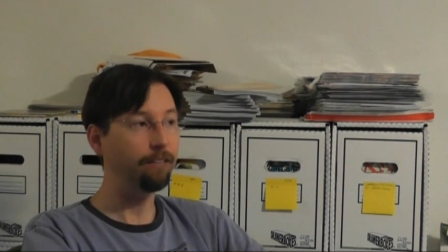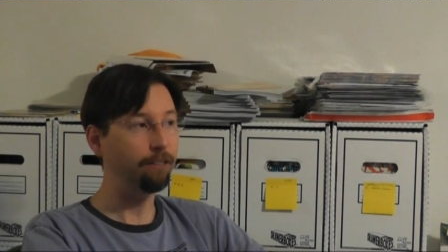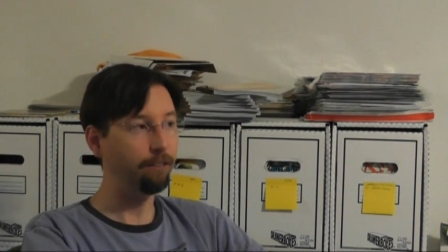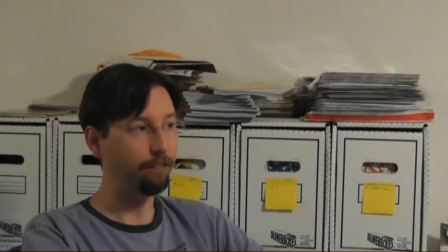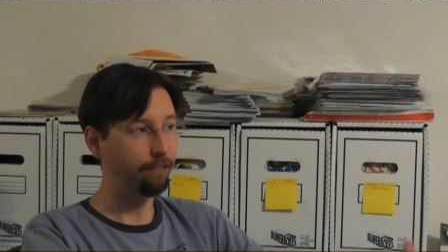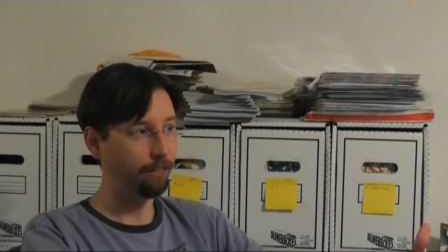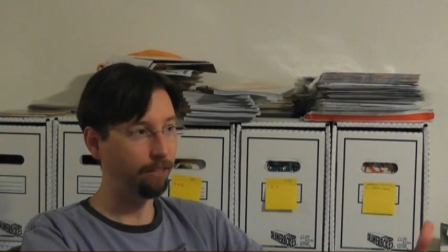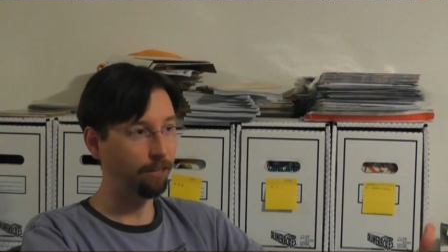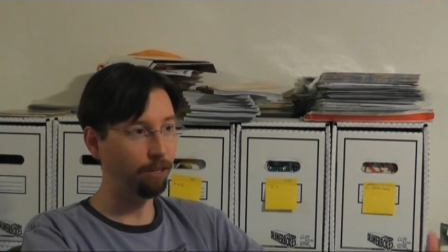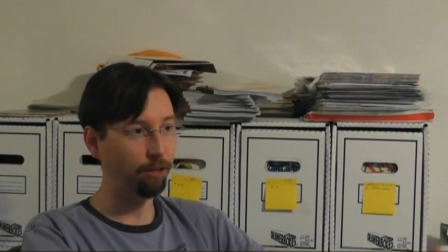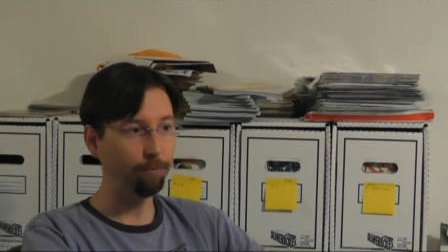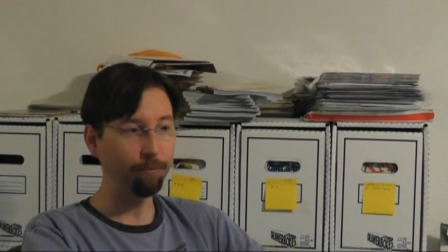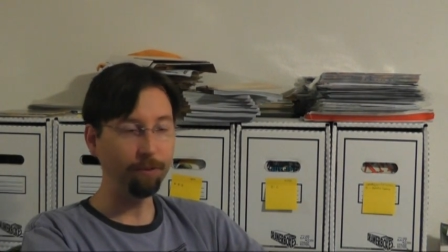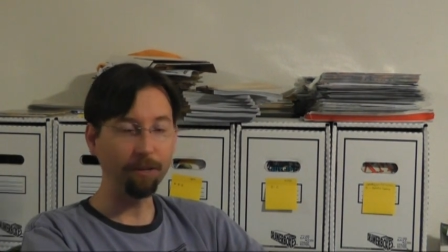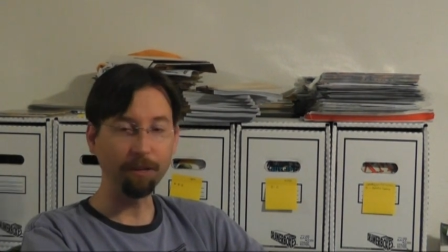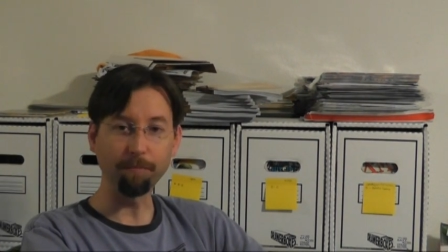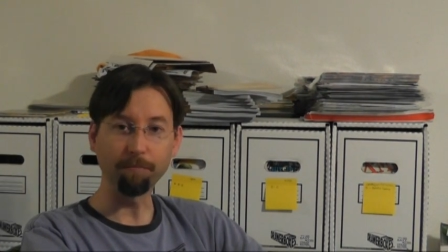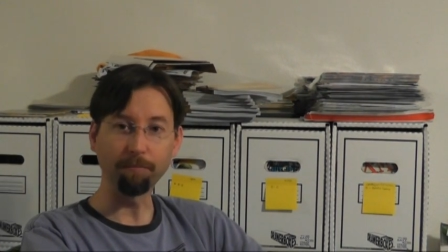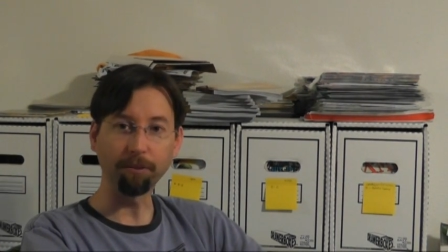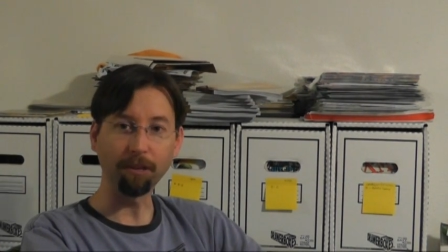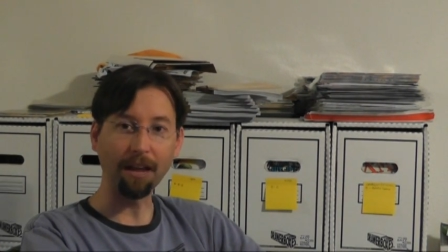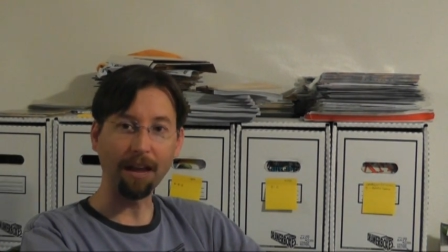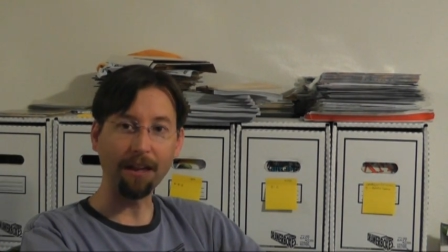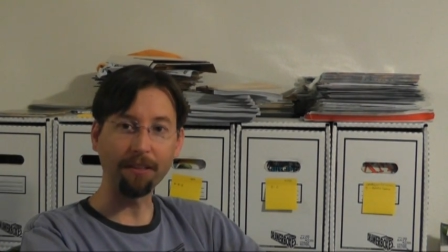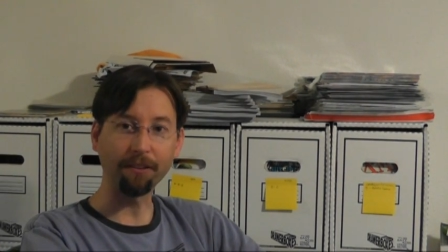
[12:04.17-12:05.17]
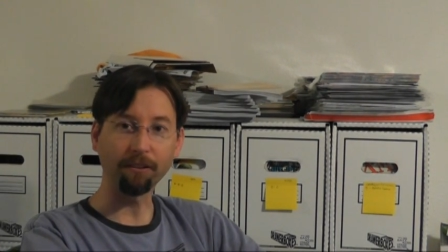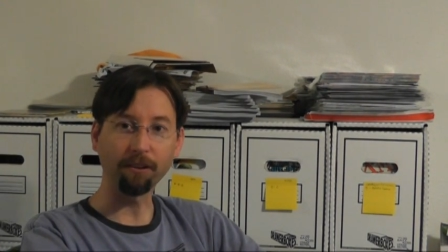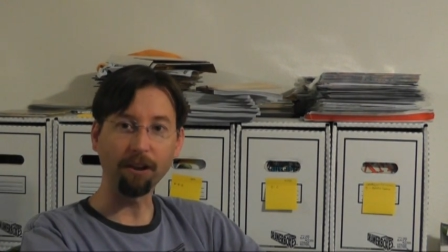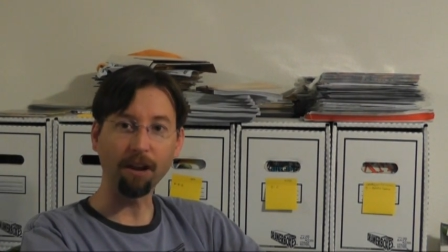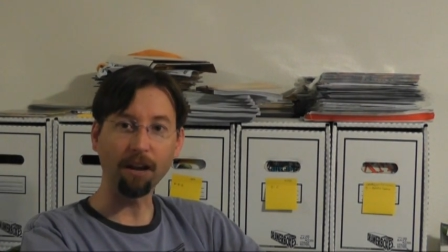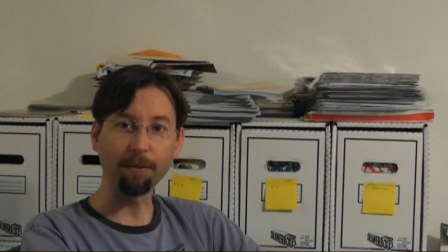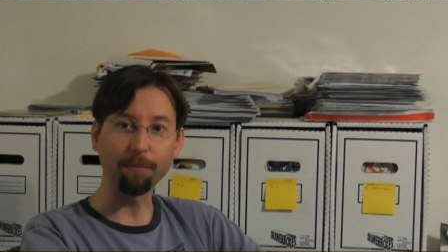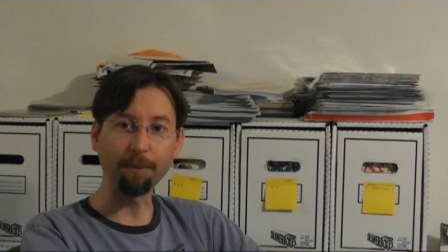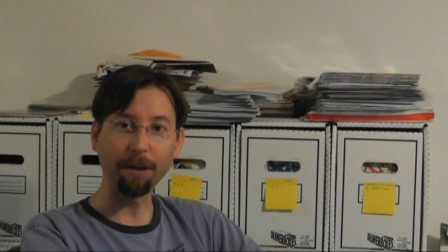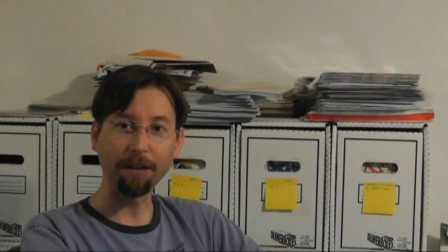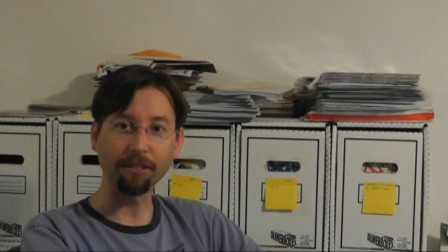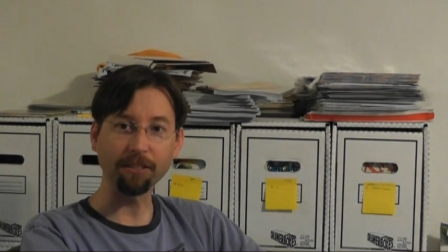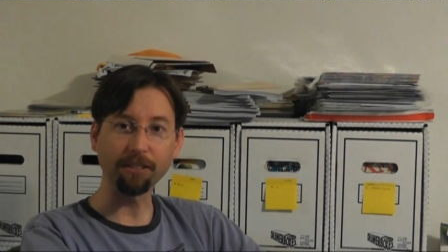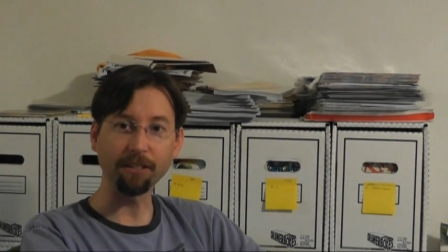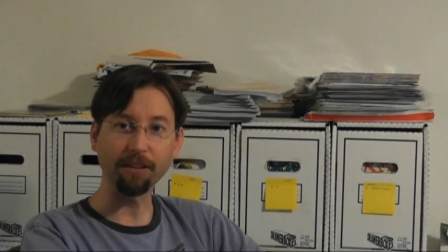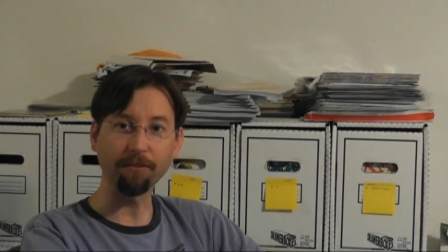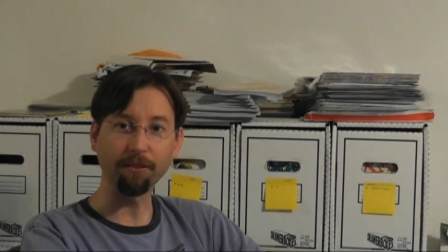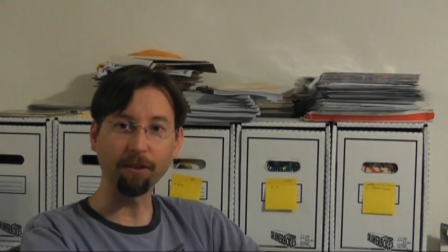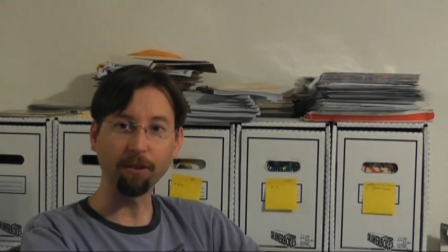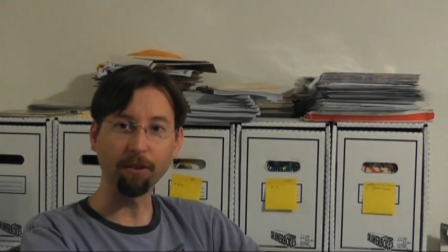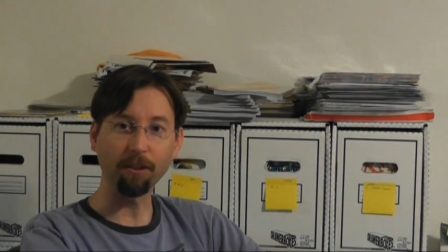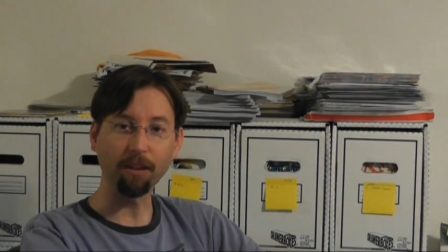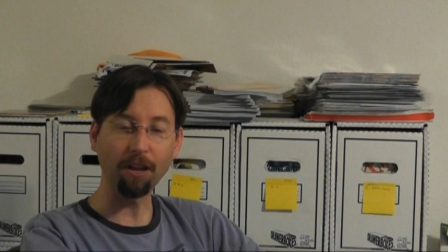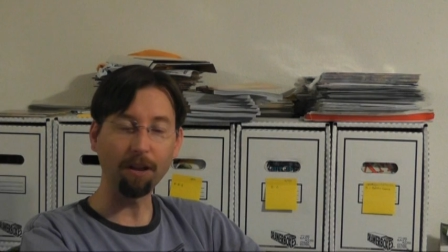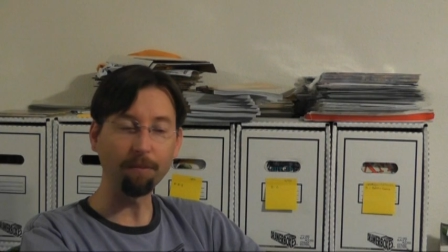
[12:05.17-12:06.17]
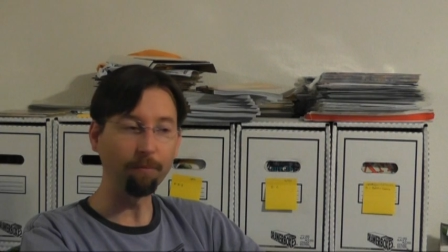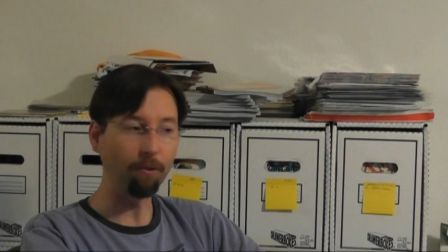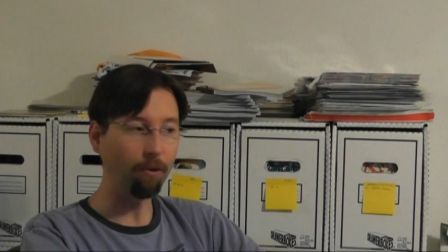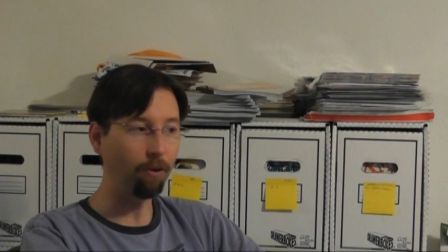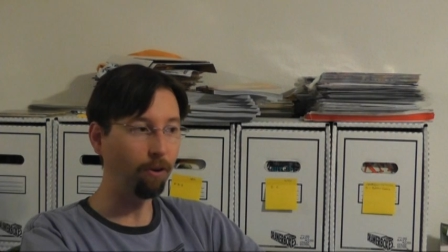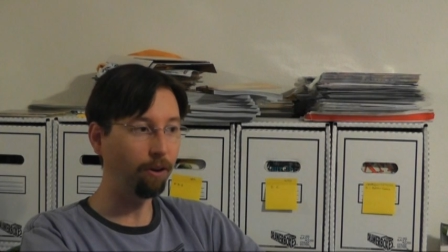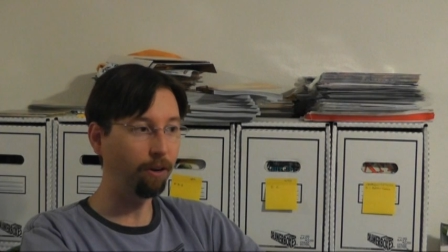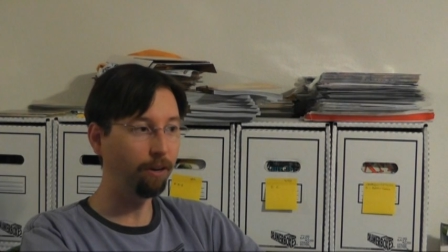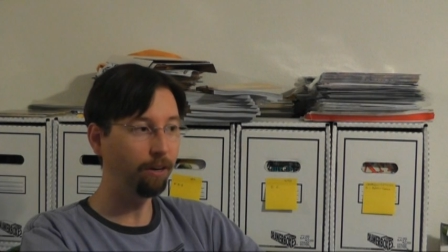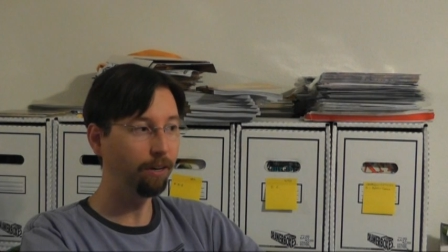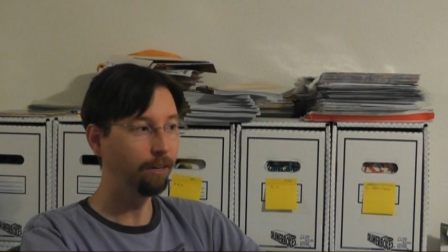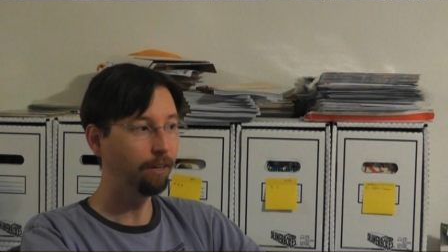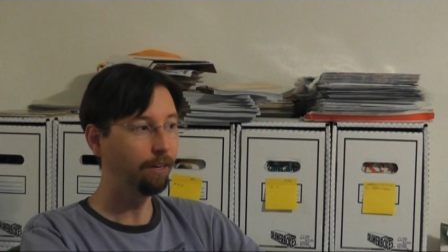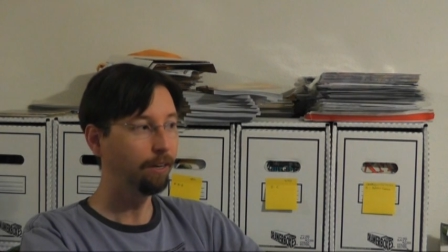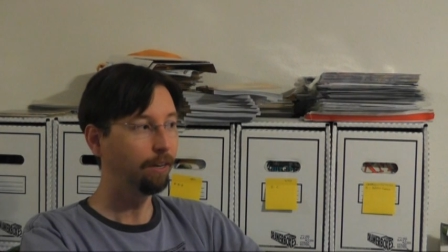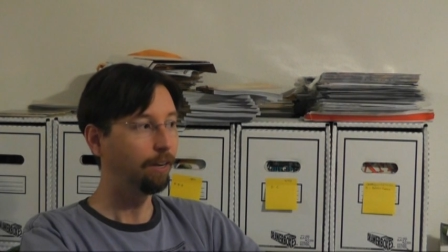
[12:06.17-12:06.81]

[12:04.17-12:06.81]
You can hear me blather on about stuff a whole lot more.